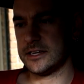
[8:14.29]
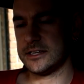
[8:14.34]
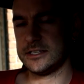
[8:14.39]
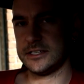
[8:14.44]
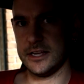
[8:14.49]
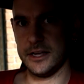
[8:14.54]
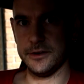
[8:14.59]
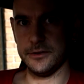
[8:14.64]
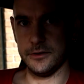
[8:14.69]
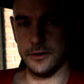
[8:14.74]
I
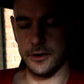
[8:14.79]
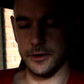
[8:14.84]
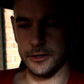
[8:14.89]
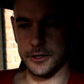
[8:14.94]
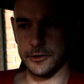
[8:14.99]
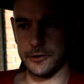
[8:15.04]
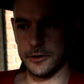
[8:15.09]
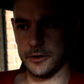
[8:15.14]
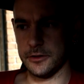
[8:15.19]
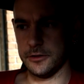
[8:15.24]
said
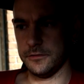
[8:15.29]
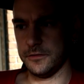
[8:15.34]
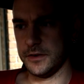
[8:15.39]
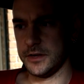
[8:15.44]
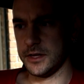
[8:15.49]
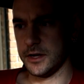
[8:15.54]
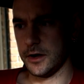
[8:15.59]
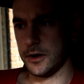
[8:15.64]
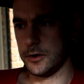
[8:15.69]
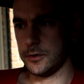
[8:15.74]
earlier on in the
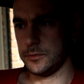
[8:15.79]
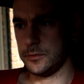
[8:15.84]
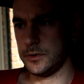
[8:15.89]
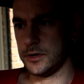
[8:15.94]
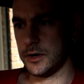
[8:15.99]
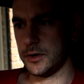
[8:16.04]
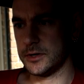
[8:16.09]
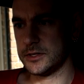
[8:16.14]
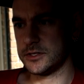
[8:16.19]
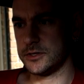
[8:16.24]
video, you
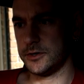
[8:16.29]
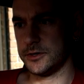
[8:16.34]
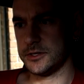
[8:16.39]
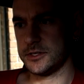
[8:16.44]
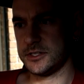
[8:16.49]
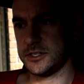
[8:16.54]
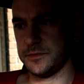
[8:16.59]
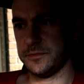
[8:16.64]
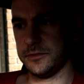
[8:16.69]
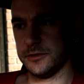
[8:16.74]
know, it's not
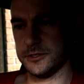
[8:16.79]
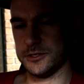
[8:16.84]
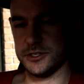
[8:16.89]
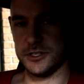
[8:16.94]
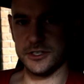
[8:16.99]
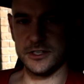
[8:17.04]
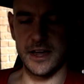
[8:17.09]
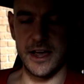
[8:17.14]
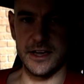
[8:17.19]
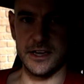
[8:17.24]
as simple as
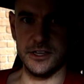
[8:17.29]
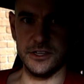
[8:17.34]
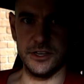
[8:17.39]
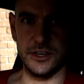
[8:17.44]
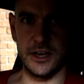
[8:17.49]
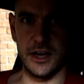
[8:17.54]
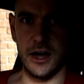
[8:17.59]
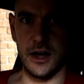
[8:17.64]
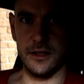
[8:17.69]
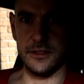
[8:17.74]
just taking
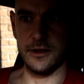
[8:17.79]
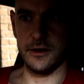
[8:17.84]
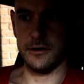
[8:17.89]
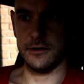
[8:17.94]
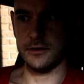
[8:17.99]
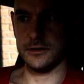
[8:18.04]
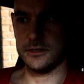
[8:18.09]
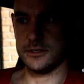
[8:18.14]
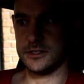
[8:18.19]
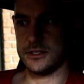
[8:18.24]
your car
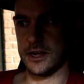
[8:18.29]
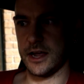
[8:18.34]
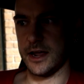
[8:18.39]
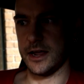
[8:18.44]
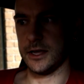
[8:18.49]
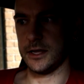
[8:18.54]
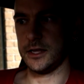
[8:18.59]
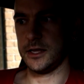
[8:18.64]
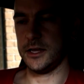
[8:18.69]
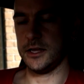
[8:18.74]
there and
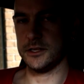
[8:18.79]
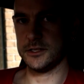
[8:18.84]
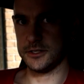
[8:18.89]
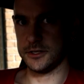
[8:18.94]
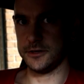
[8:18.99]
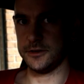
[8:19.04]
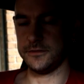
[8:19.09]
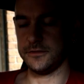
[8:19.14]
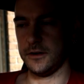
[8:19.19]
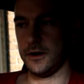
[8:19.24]
saying, here,
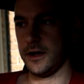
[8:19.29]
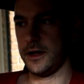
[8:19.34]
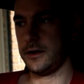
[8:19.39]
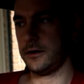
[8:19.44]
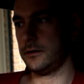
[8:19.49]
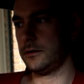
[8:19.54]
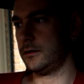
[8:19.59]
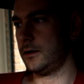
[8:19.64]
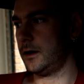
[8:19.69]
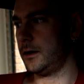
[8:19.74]
certify
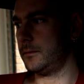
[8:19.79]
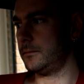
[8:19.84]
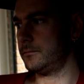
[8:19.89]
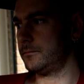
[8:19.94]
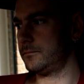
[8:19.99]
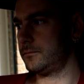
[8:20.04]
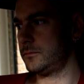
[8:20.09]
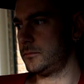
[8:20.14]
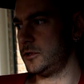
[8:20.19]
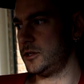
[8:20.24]

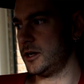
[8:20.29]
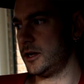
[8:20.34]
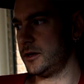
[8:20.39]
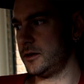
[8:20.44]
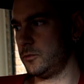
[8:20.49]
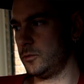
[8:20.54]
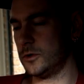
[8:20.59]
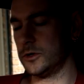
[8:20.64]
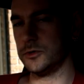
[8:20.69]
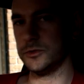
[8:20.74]
it. You know,
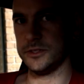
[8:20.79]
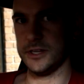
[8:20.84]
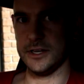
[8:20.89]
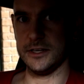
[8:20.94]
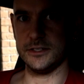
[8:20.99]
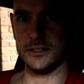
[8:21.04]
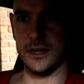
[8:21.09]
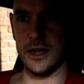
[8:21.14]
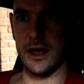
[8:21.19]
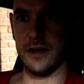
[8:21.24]
it will
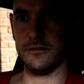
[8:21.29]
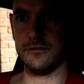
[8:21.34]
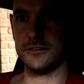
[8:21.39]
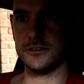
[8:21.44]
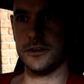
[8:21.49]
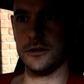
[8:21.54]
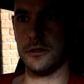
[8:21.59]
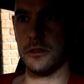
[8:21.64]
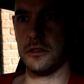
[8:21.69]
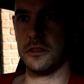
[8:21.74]
need to have
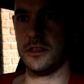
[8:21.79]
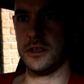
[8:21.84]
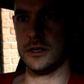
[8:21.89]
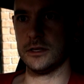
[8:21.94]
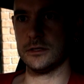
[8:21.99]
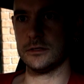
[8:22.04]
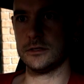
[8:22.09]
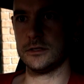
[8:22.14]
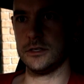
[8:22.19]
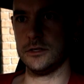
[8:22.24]
certain
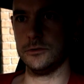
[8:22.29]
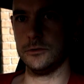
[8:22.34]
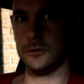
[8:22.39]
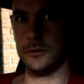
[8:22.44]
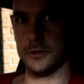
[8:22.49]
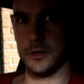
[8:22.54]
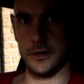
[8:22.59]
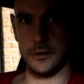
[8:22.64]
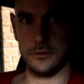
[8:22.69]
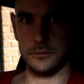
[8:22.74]
things in
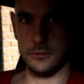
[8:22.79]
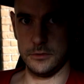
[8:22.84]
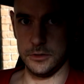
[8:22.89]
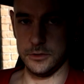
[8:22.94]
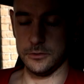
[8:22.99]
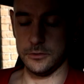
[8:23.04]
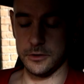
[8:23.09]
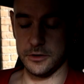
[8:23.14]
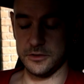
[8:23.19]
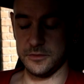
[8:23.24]
order
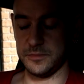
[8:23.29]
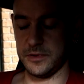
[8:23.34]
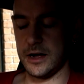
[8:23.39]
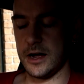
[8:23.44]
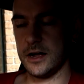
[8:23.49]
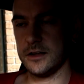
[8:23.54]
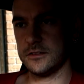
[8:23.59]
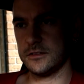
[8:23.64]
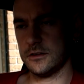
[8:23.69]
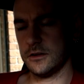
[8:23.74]
to
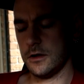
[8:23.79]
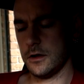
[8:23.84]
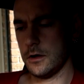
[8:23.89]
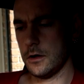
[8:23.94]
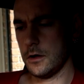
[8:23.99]
pass.